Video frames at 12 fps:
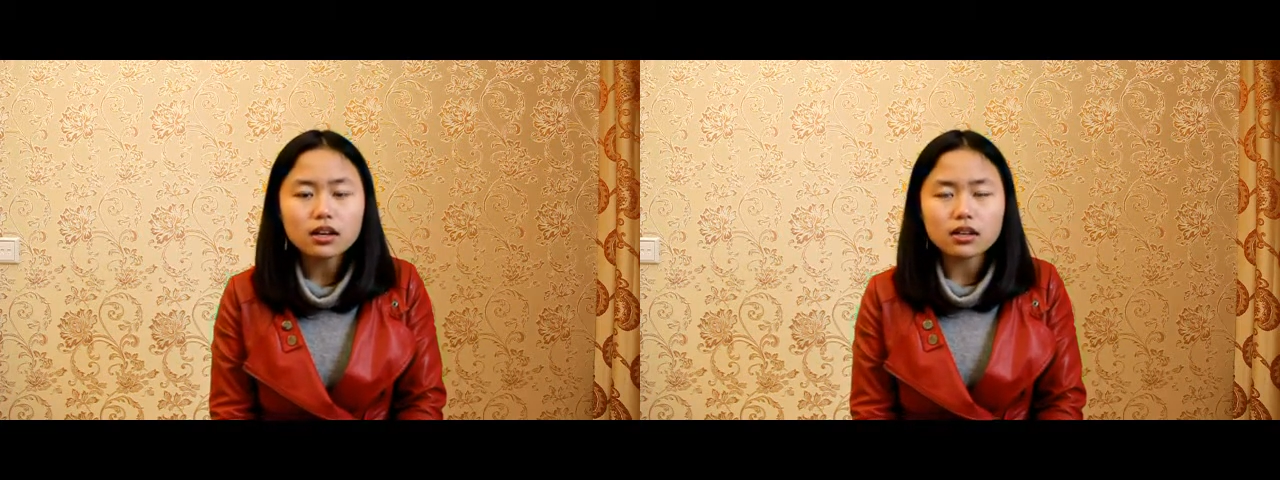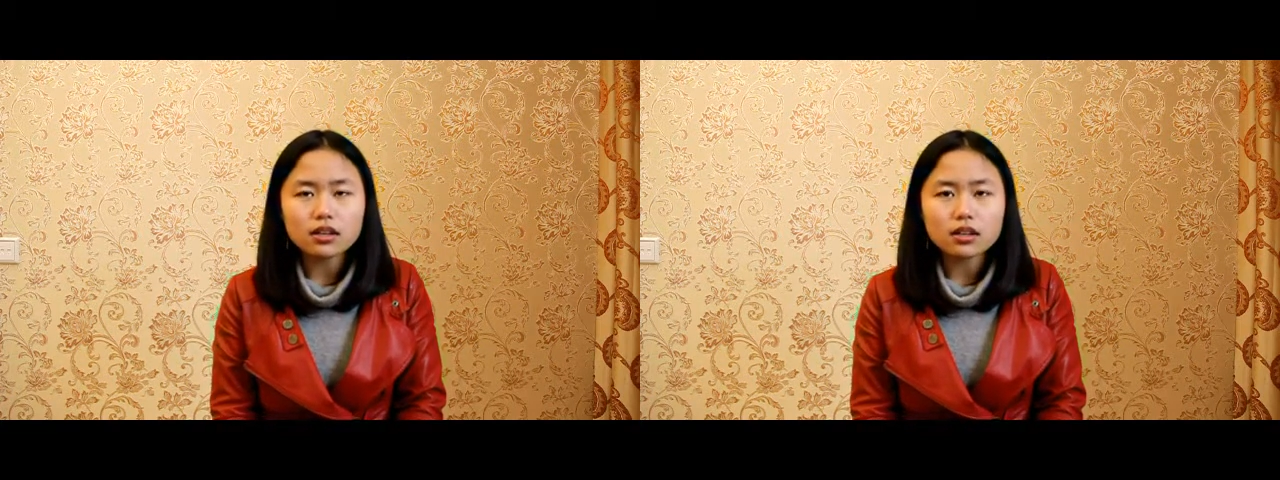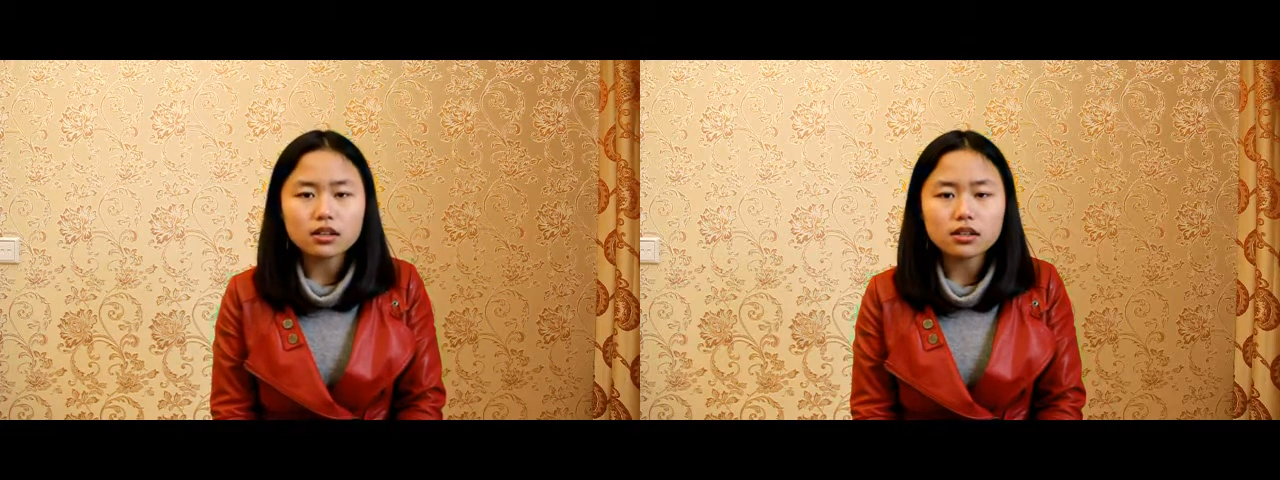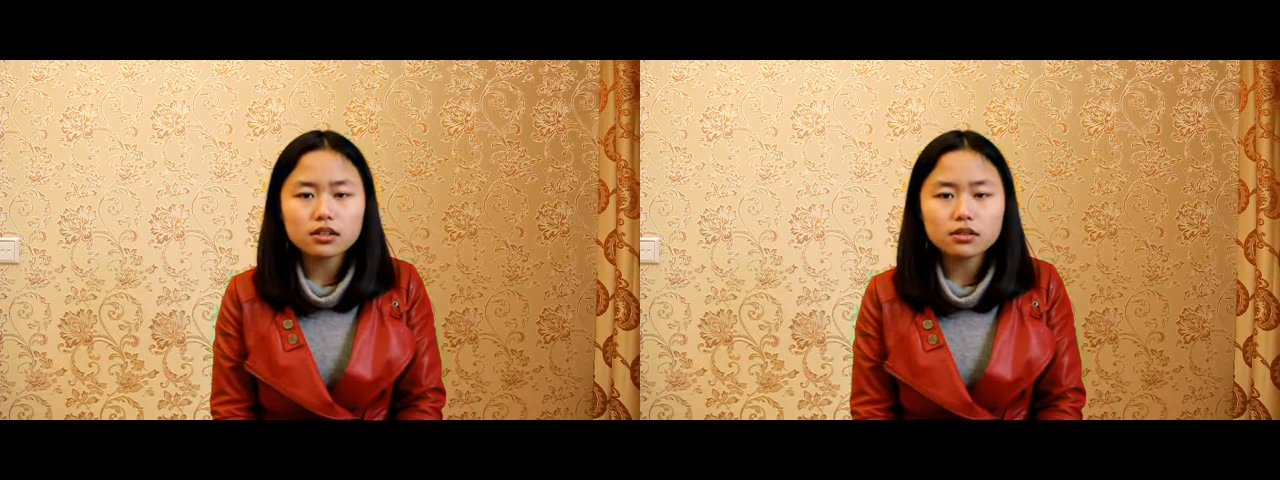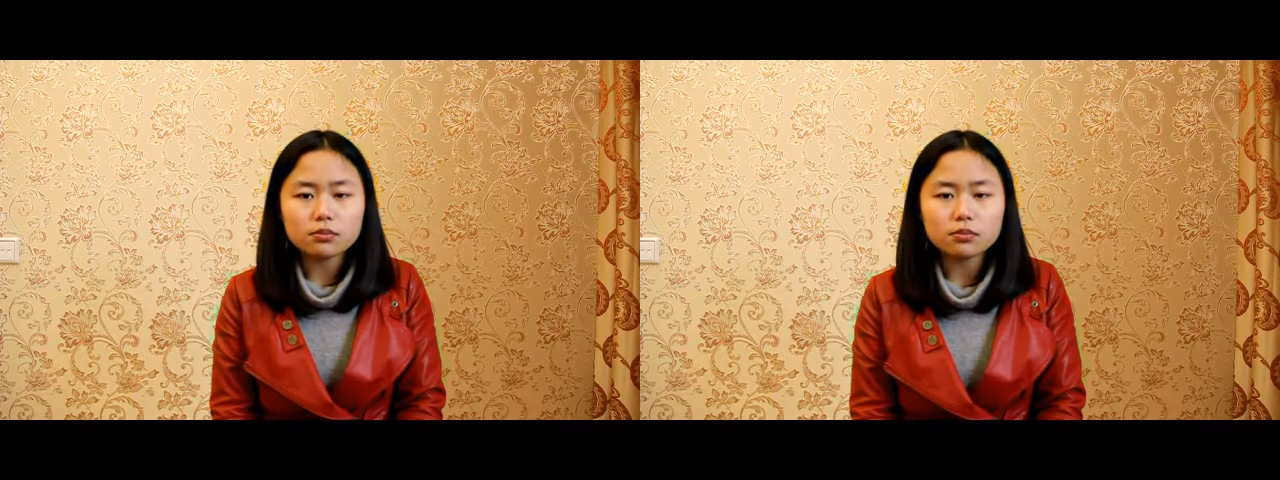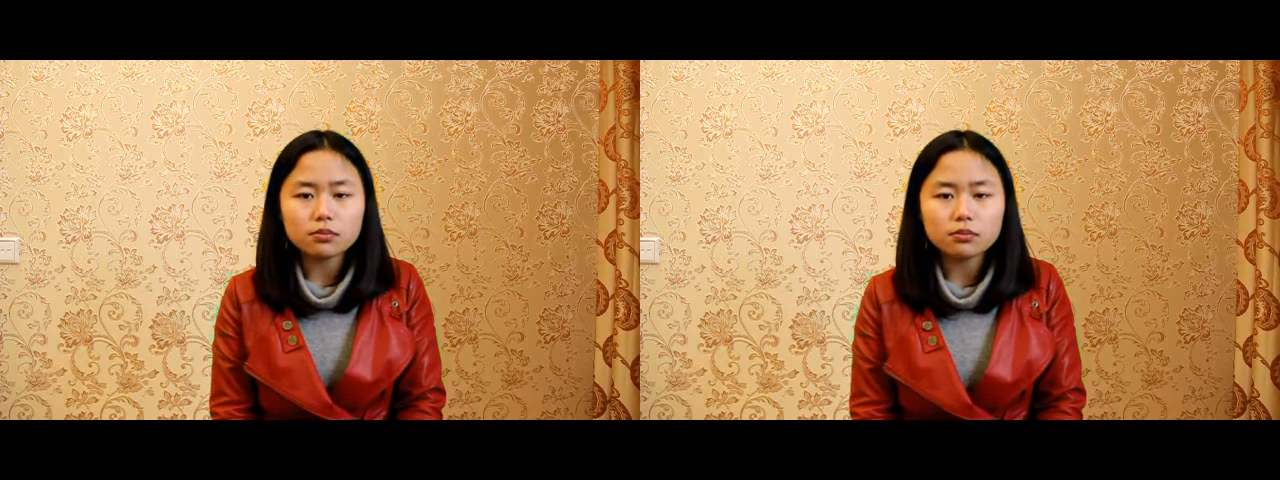
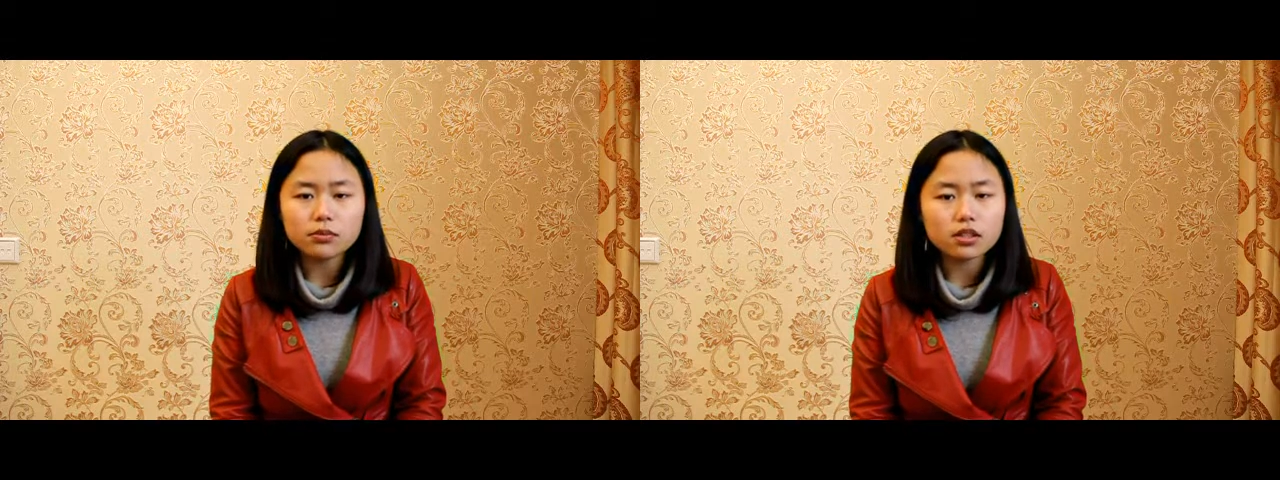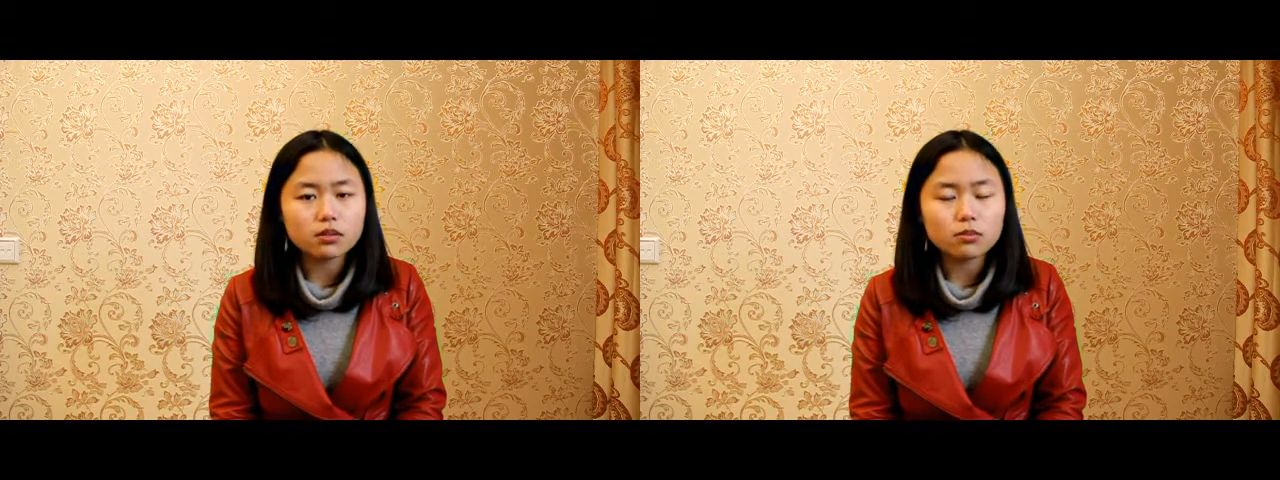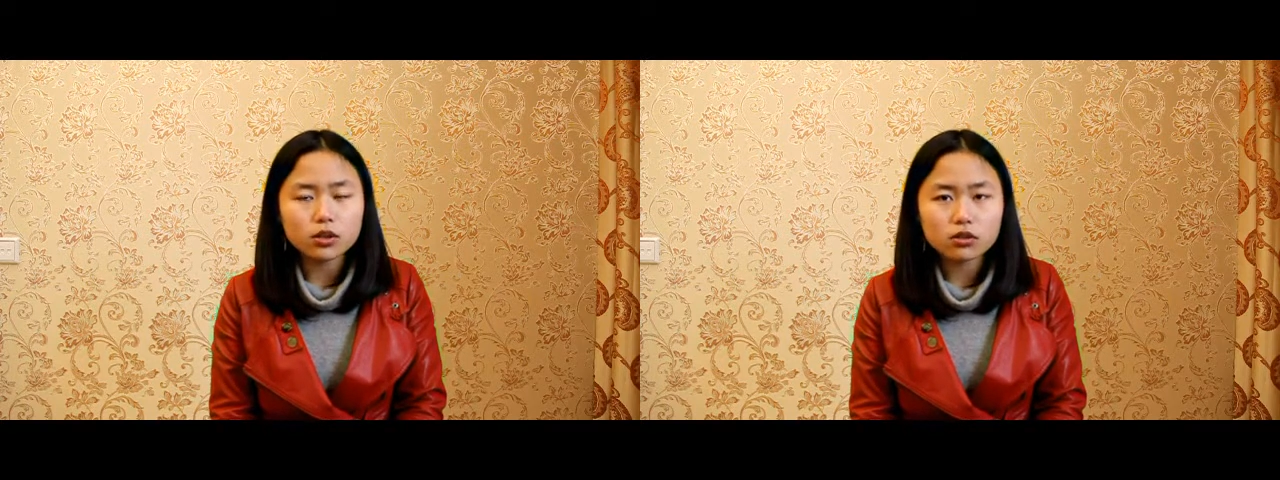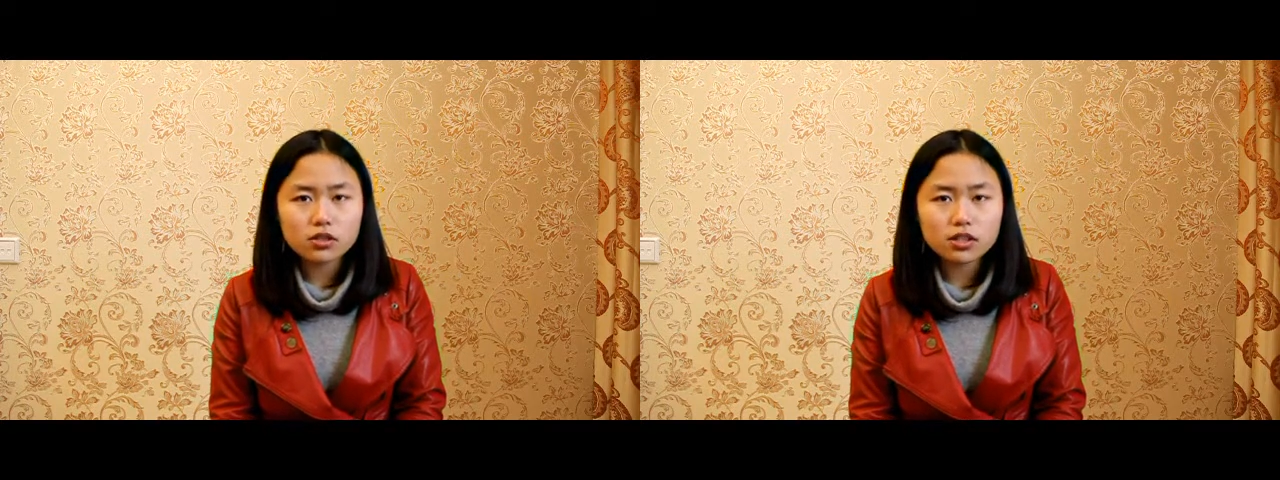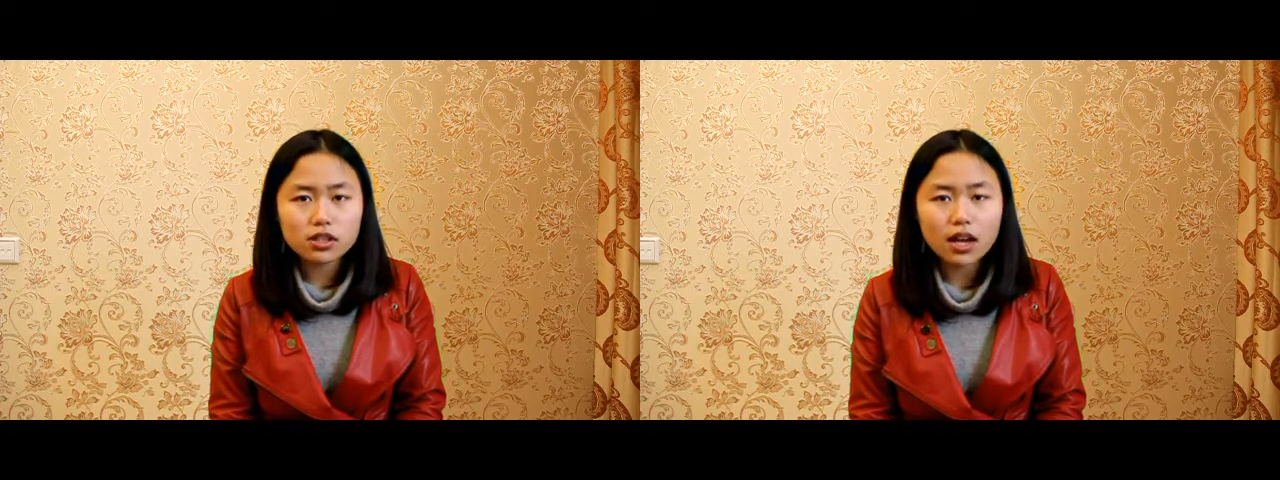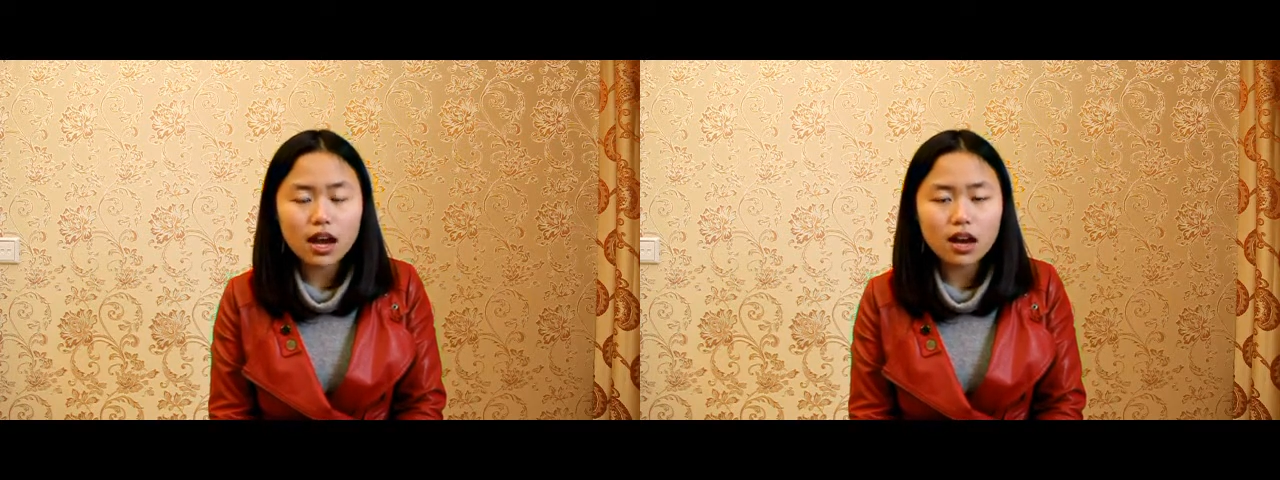as um, the
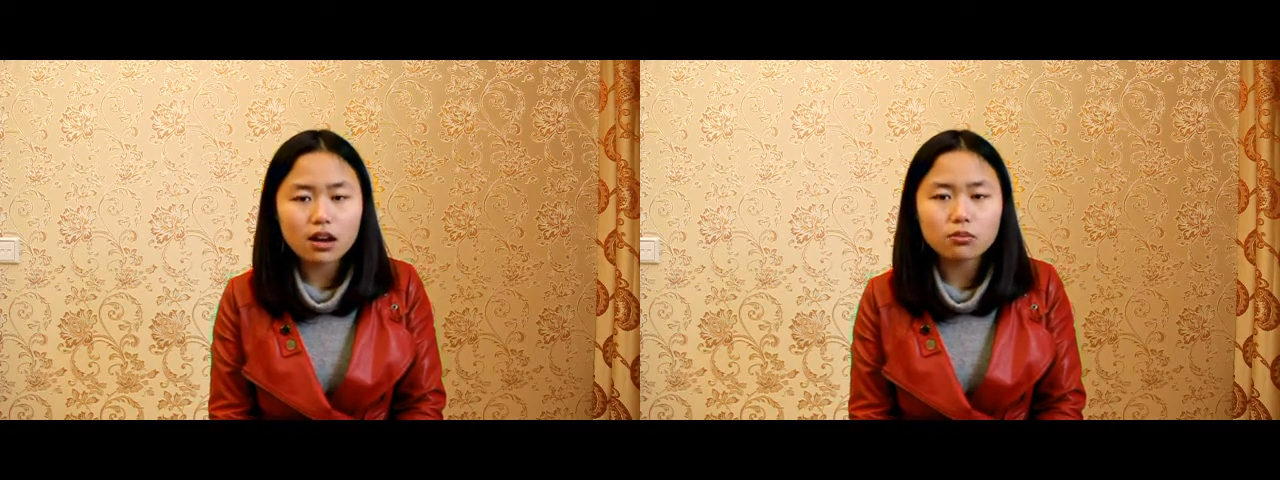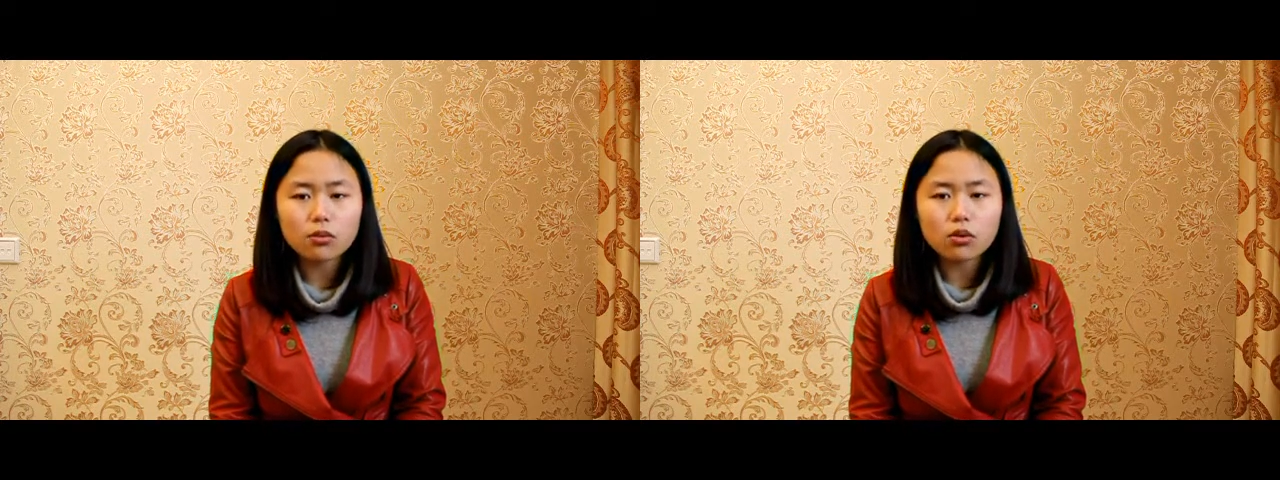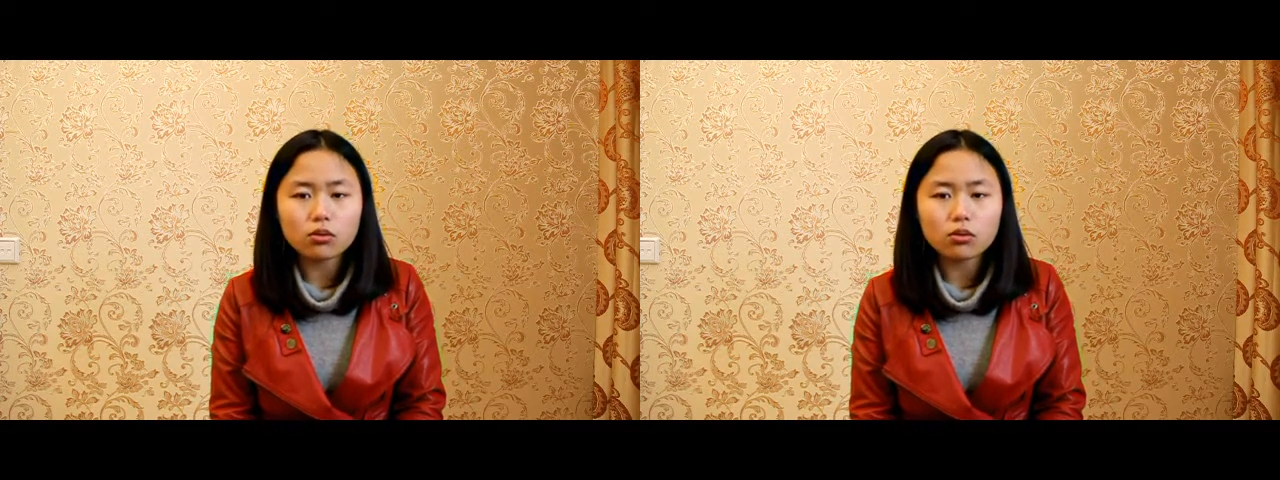producing time